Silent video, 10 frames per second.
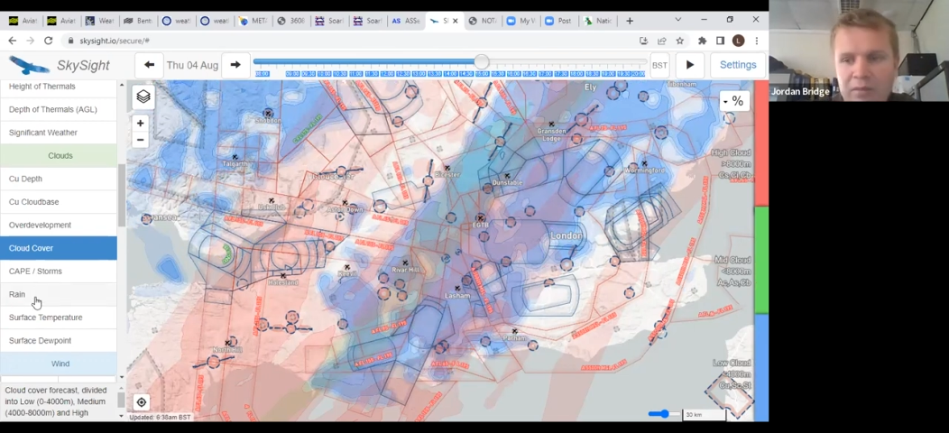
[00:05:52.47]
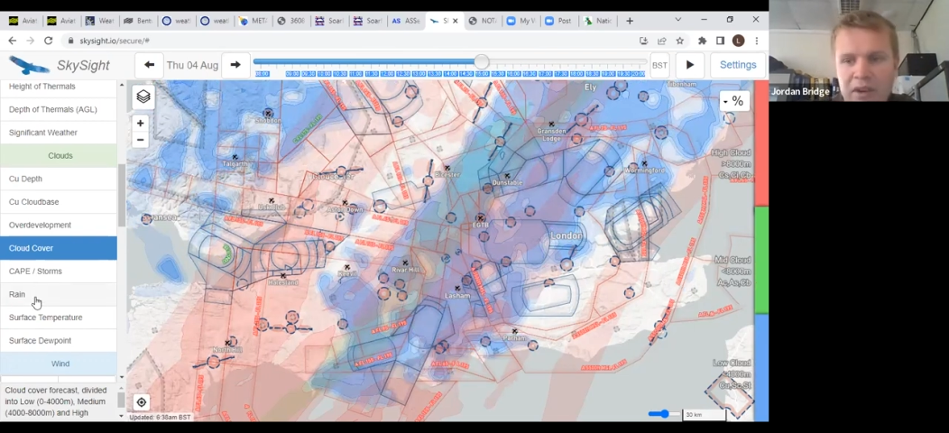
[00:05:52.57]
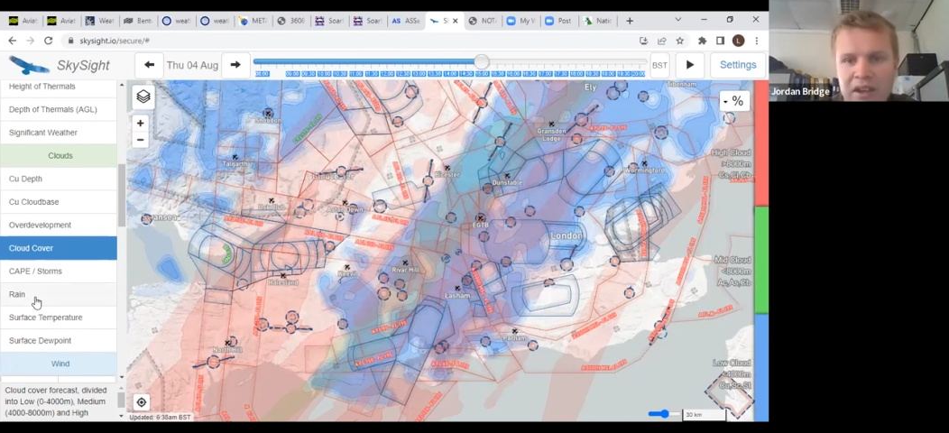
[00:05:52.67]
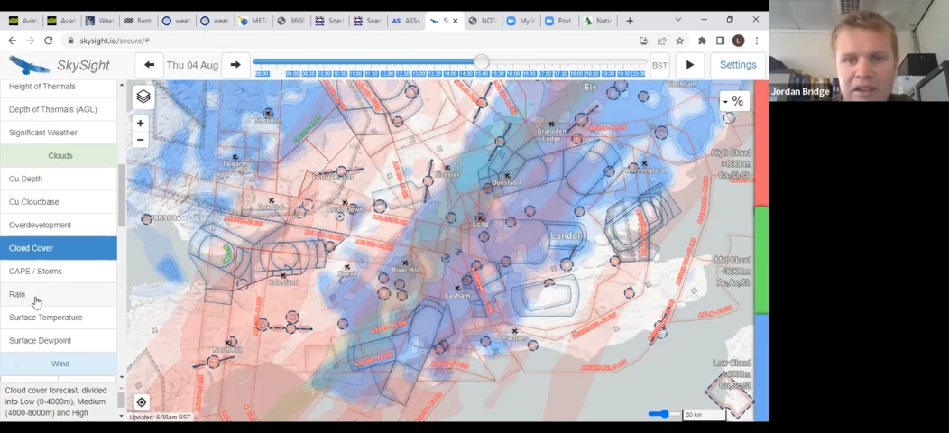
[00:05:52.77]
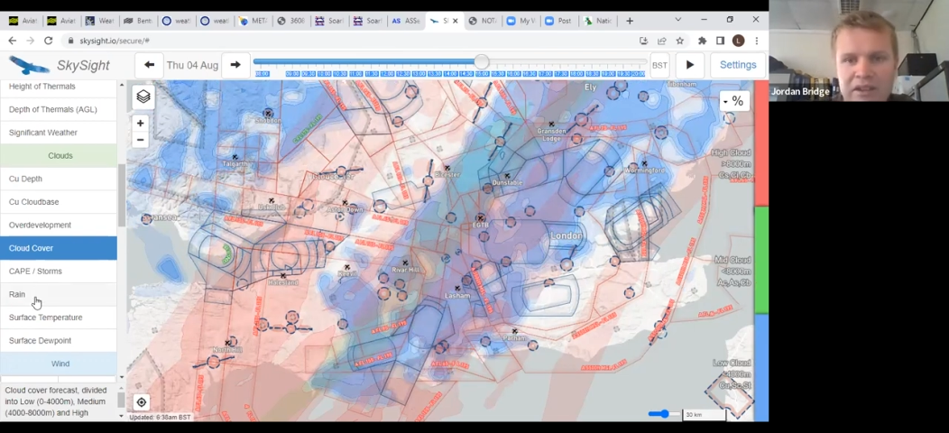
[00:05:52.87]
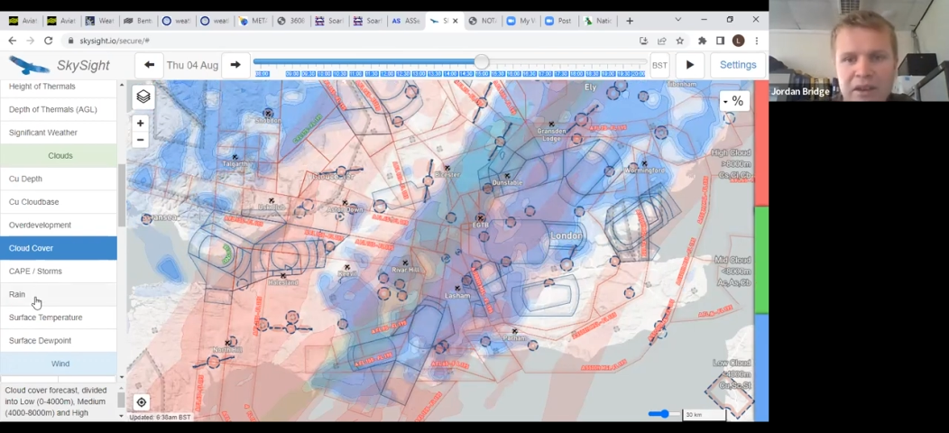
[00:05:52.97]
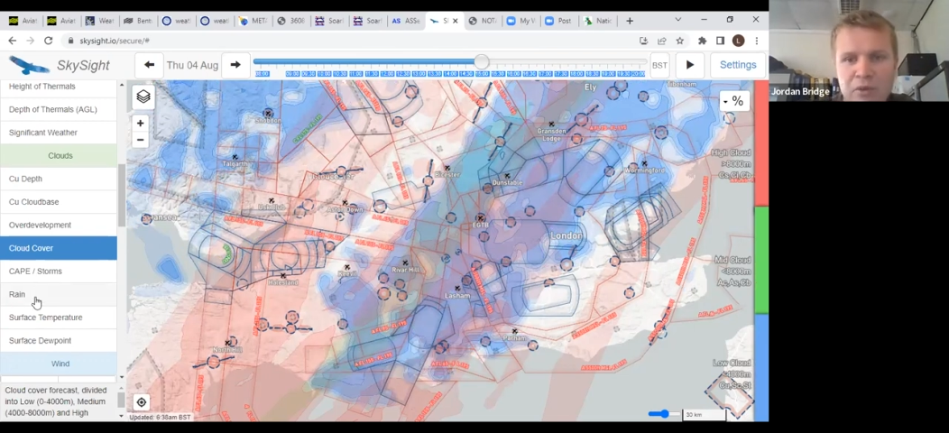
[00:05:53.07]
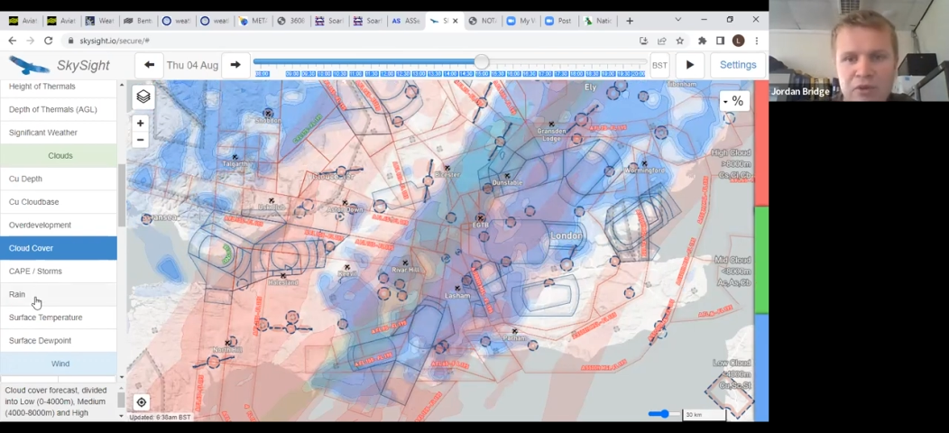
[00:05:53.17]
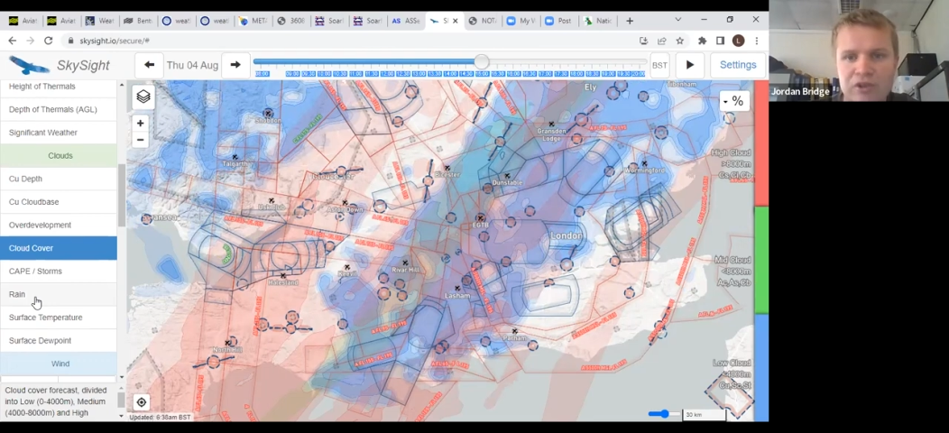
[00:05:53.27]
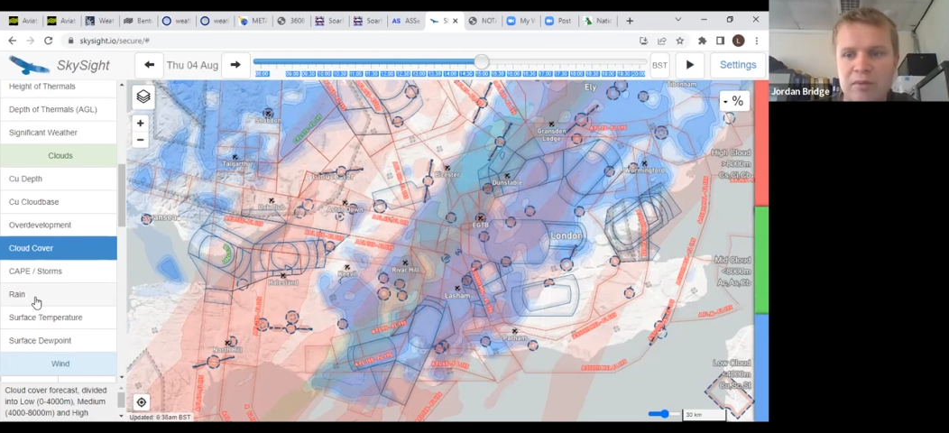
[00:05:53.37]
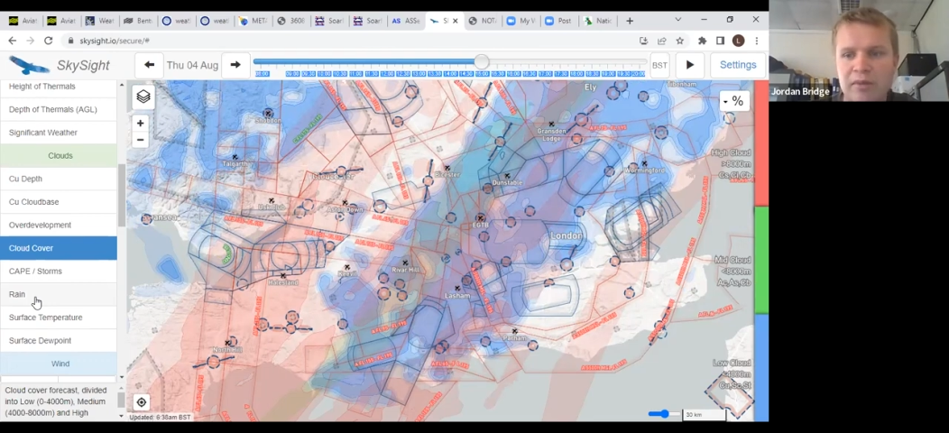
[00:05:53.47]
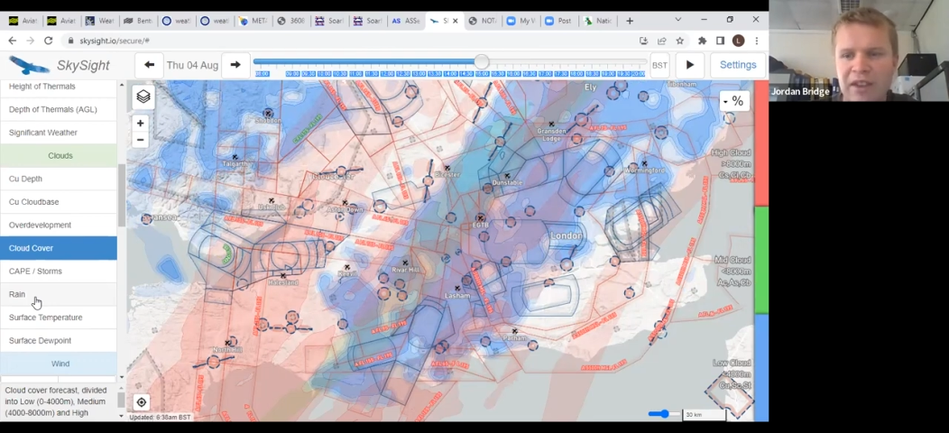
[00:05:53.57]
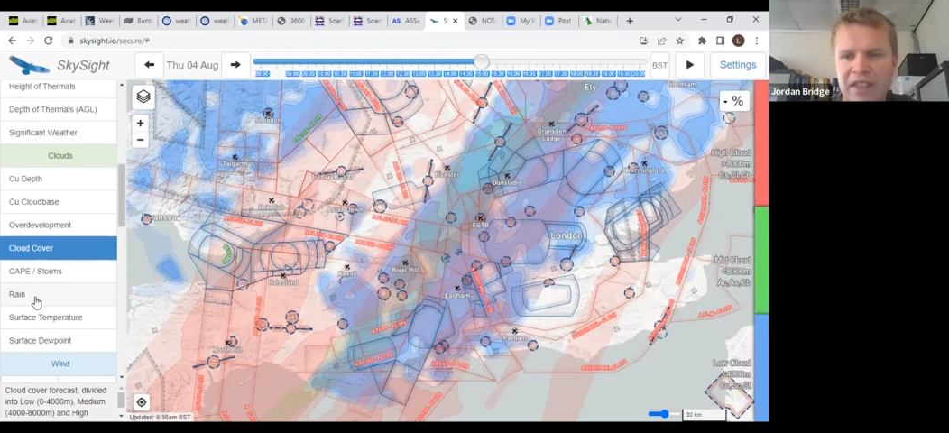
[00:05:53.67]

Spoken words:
but it will just provide